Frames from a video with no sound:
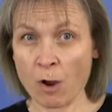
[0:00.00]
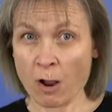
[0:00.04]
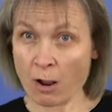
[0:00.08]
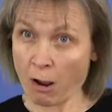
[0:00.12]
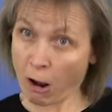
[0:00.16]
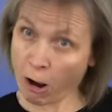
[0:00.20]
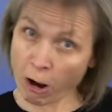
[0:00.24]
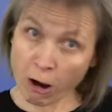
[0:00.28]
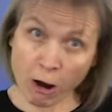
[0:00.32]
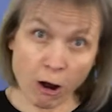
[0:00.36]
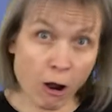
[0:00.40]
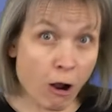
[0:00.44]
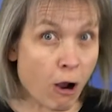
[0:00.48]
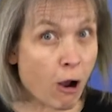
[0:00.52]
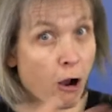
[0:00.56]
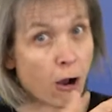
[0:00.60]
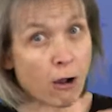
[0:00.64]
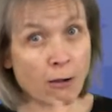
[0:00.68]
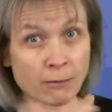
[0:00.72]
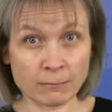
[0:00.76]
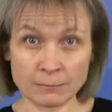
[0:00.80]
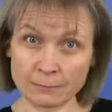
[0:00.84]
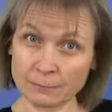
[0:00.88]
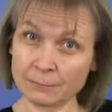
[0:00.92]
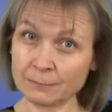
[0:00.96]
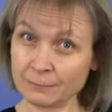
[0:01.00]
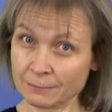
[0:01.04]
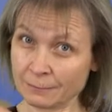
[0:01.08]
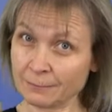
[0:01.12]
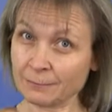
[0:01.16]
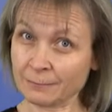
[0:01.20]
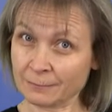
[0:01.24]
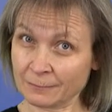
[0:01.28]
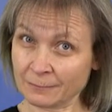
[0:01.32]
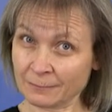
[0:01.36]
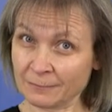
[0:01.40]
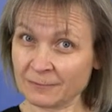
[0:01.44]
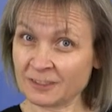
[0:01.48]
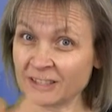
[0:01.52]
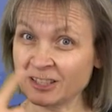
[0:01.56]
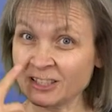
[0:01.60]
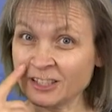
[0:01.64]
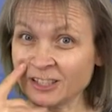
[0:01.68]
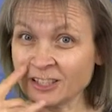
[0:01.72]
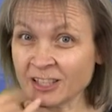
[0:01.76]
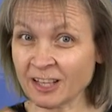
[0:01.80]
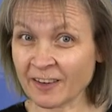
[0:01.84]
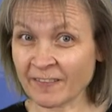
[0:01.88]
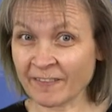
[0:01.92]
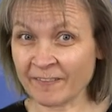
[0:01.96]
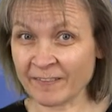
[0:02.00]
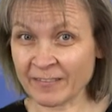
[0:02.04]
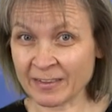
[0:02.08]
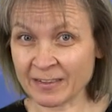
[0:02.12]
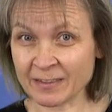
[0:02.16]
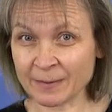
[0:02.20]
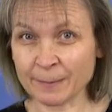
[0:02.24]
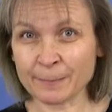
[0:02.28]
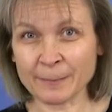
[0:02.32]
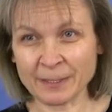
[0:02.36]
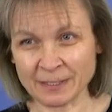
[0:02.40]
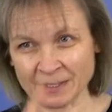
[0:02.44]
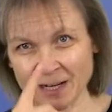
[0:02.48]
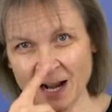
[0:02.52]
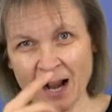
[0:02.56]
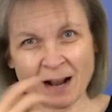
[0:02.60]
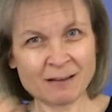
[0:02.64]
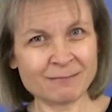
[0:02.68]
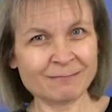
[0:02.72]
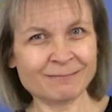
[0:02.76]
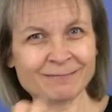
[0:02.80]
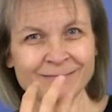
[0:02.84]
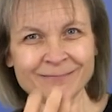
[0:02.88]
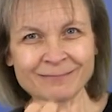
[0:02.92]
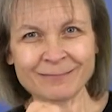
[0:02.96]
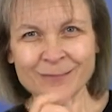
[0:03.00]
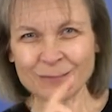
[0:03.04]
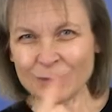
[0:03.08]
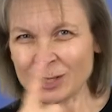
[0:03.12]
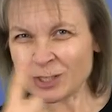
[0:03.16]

TfL wants everyone to take part in this survey,